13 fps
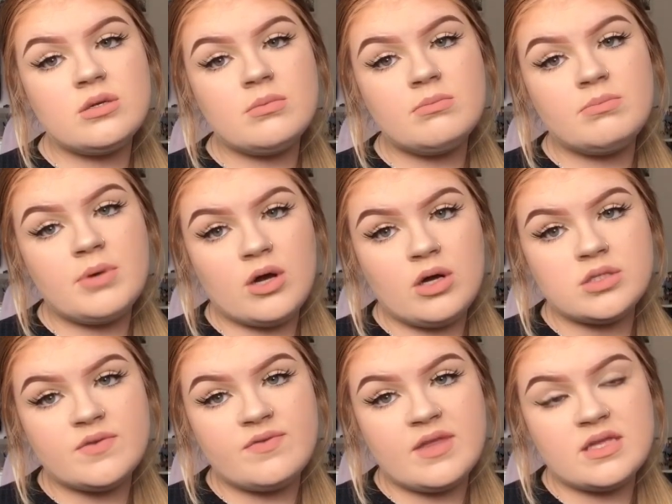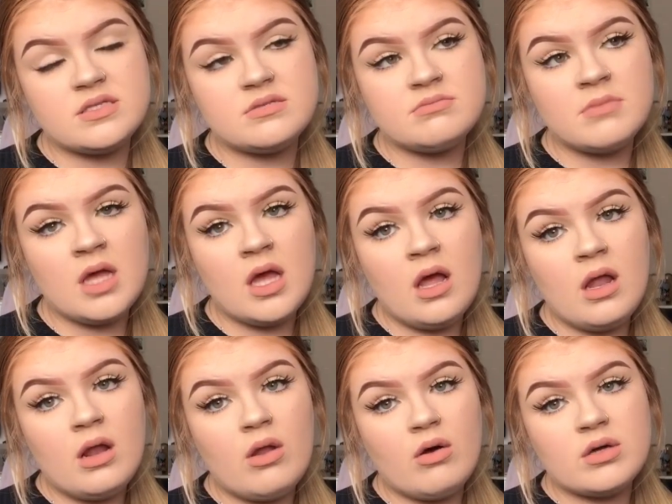because of this
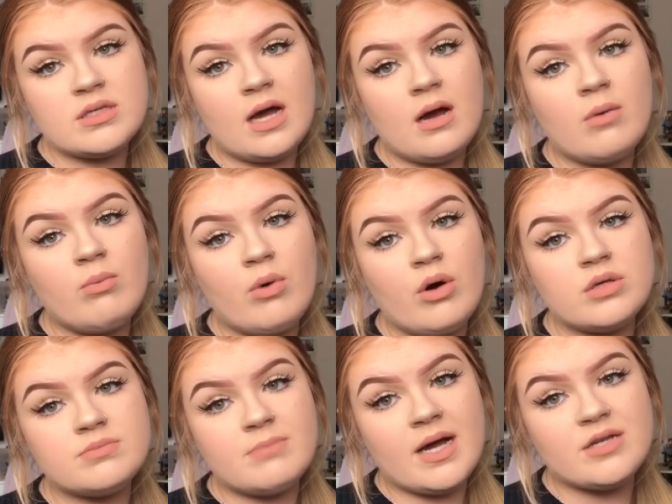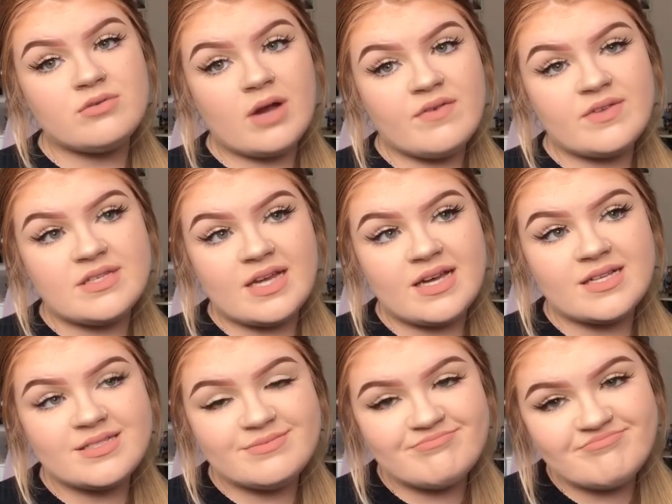lockdown was my driving test.